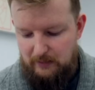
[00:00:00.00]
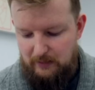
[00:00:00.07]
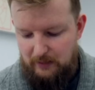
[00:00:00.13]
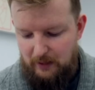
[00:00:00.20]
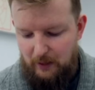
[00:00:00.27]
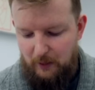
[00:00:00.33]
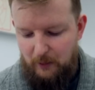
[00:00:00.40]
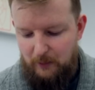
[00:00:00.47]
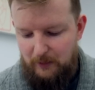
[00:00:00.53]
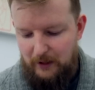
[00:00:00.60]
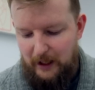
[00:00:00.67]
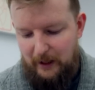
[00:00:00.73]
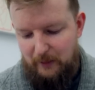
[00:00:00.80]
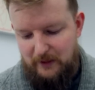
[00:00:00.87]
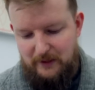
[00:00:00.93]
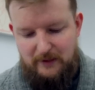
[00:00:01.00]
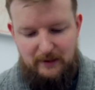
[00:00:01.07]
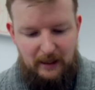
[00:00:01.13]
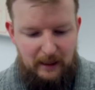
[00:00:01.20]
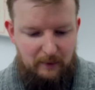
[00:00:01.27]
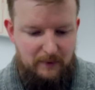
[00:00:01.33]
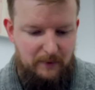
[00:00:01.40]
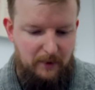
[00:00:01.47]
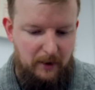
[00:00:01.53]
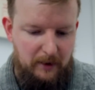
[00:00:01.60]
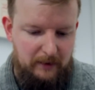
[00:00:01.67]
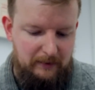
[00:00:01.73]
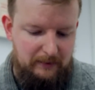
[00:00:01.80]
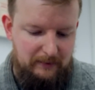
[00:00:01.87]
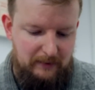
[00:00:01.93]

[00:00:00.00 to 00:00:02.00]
No, I was wrong.